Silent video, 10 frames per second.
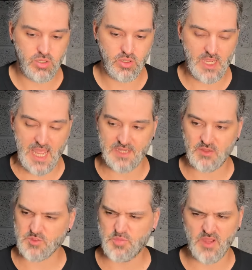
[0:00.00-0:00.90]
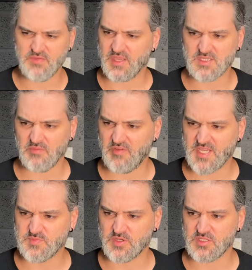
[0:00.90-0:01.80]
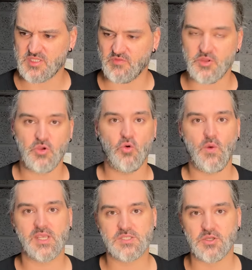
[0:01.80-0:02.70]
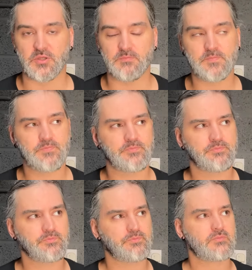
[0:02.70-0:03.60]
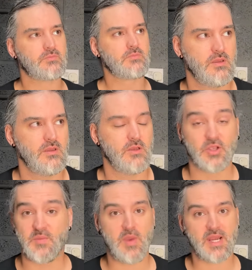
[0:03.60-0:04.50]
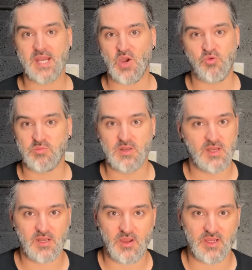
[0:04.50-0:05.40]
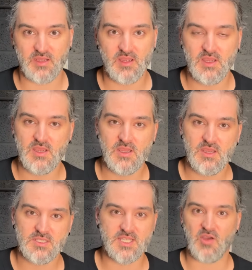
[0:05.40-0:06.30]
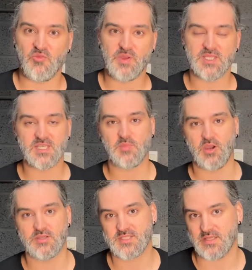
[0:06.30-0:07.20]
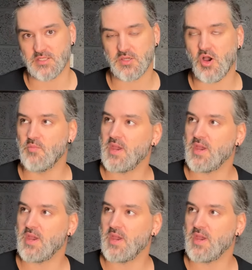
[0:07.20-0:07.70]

And I was putting things on Facebook and stuff like you always do. Looking back now, probably like self-pity posts at the time.